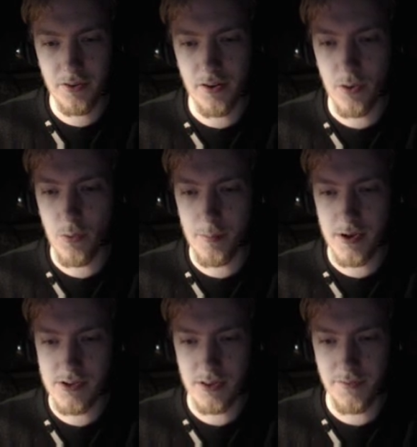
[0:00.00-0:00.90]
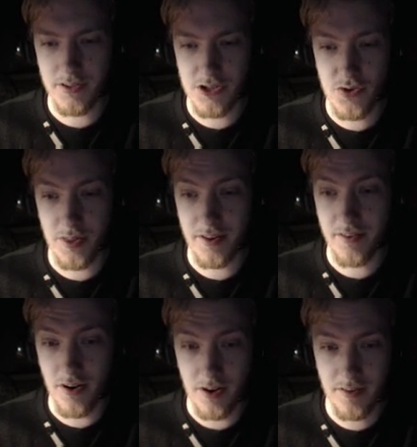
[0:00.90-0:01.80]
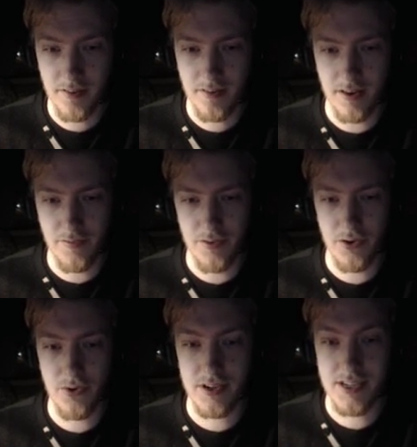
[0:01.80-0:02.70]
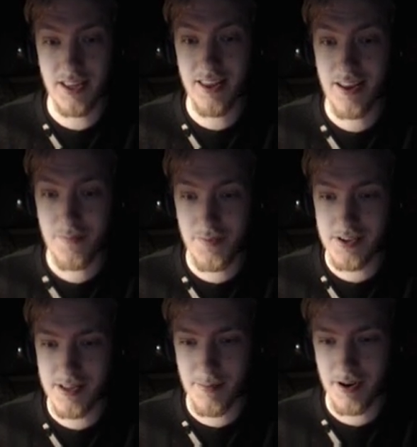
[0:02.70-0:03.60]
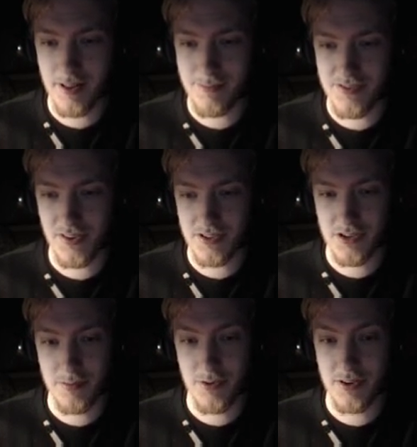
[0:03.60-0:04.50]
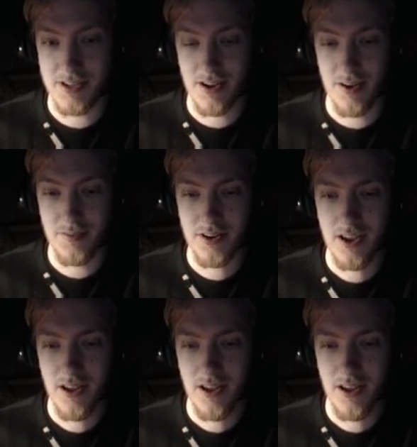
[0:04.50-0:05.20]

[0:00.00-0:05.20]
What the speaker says: you can target one monster on the field, destroy that target, and if you do until the end phase, the battle damage inflicted to your opponent is halved.